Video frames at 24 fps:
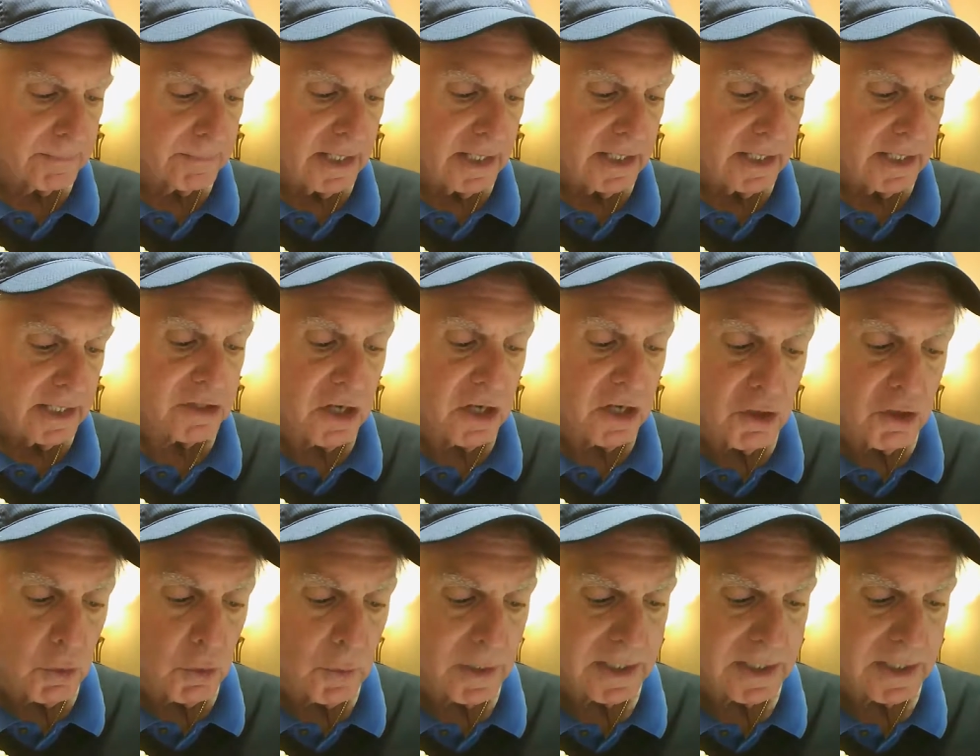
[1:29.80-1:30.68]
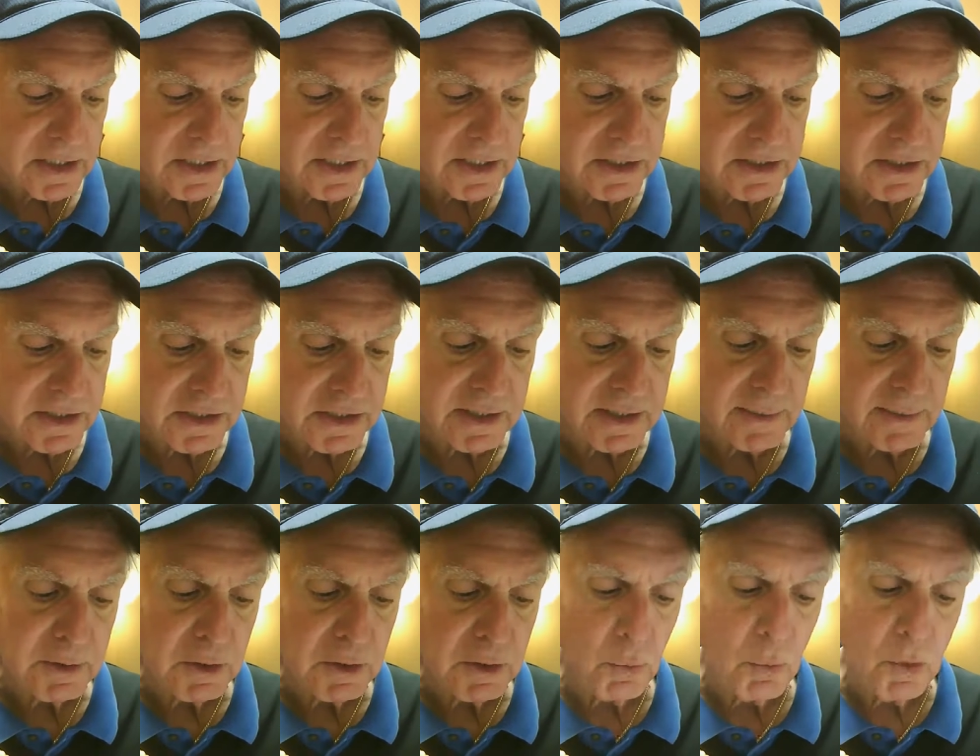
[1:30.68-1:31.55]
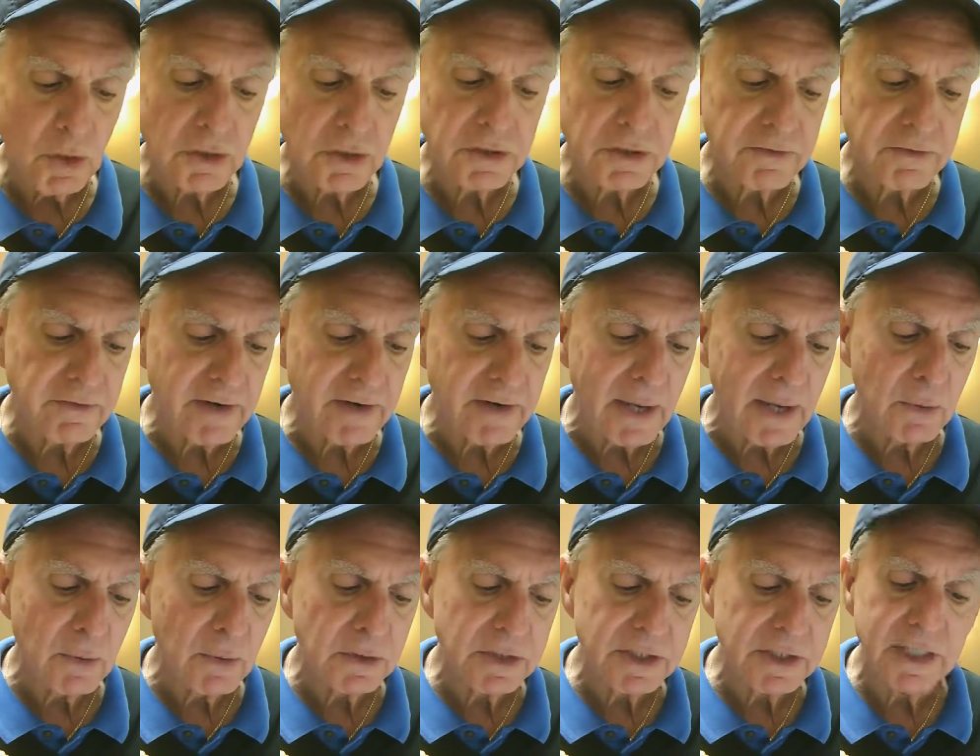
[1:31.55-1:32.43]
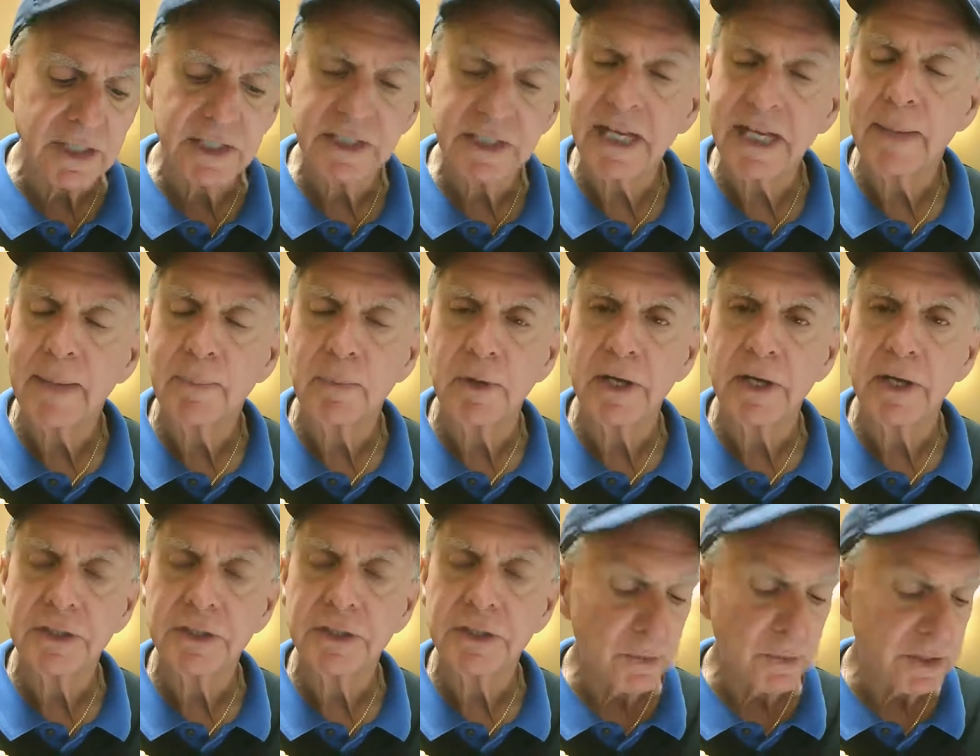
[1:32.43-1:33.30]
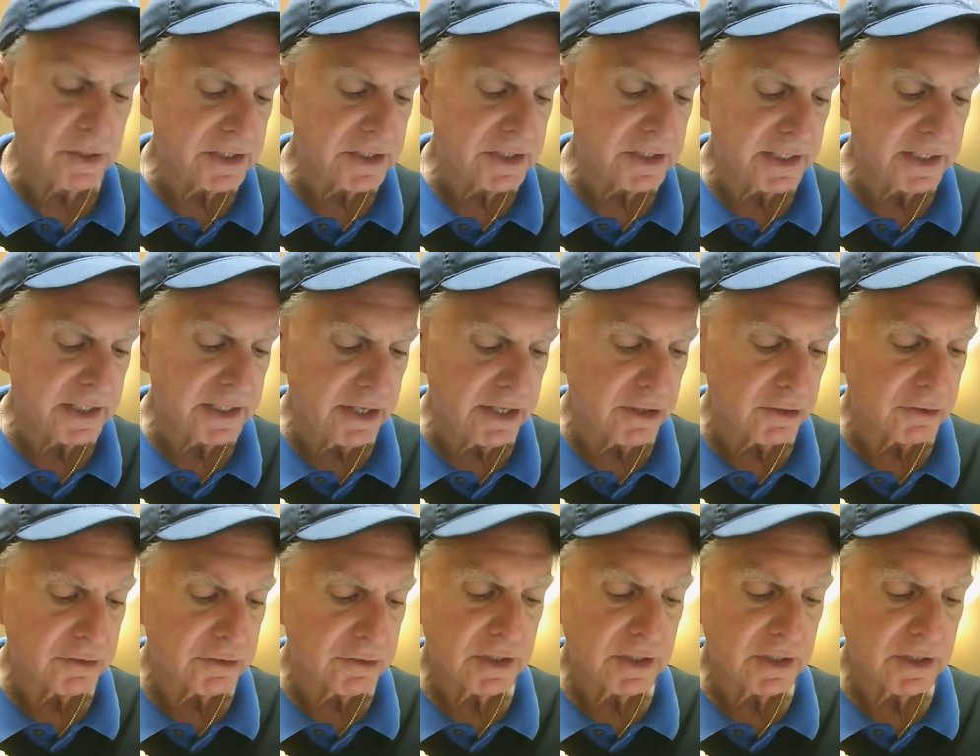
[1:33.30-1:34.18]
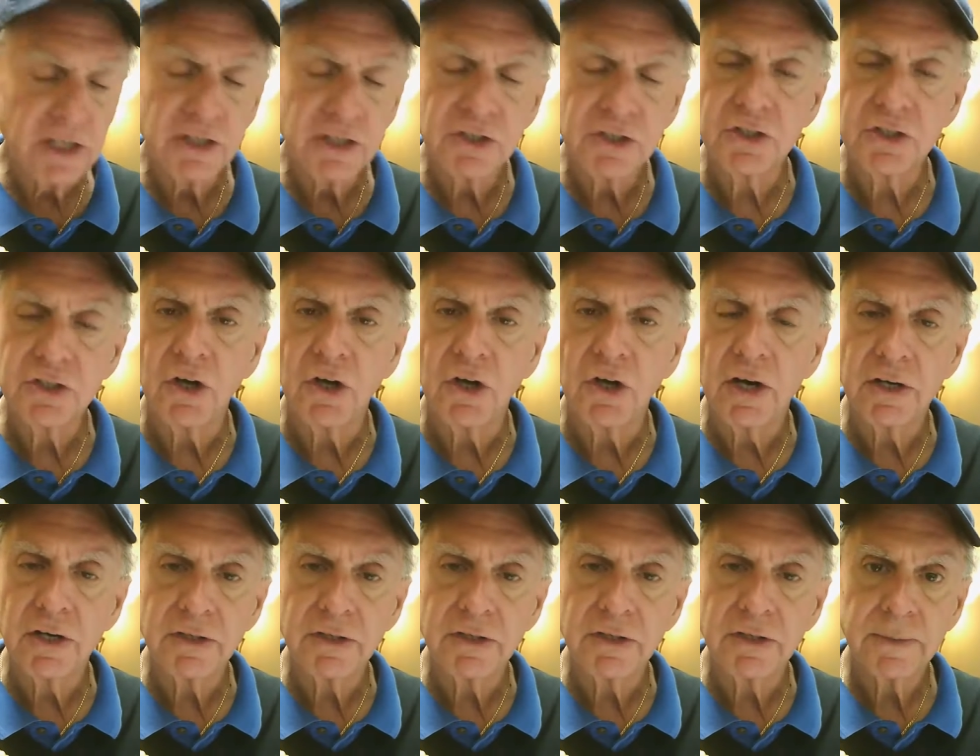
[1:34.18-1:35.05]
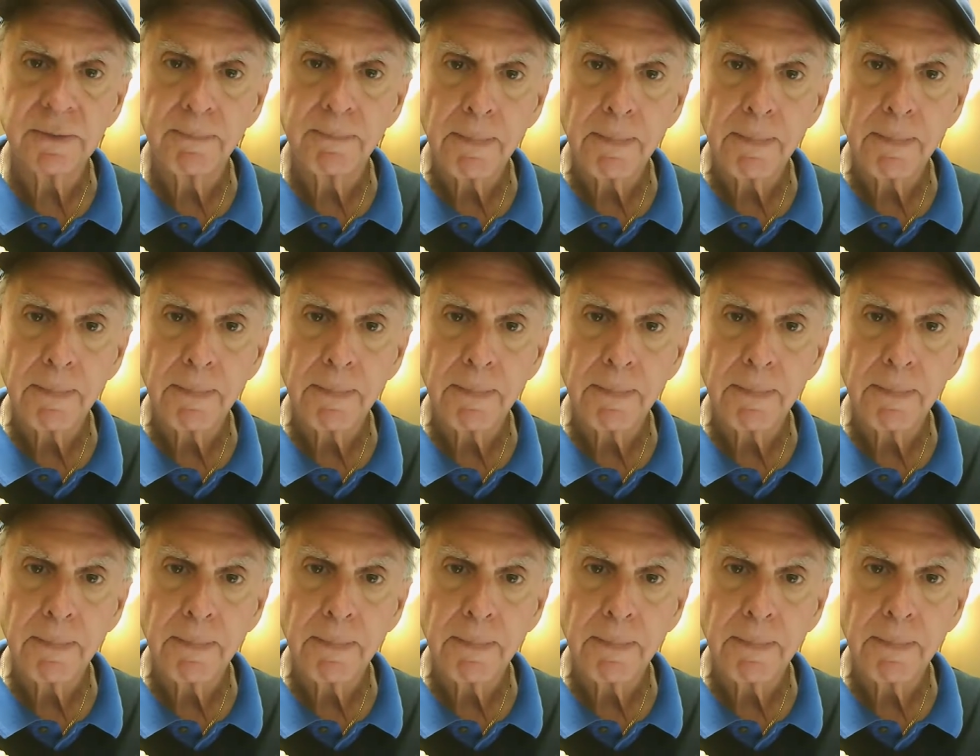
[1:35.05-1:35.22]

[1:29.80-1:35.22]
It's no coincidence that some of the worst viral disease outbreaks in recent years, SARS,